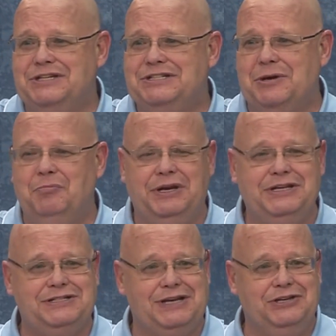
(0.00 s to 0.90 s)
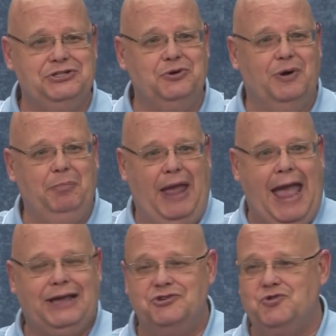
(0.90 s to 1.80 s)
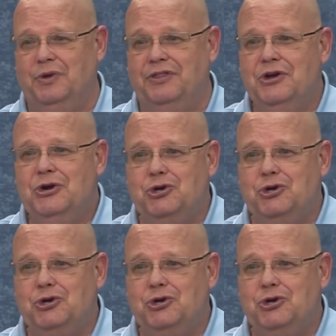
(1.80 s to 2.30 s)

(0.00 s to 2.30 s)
and somebody sends you a package with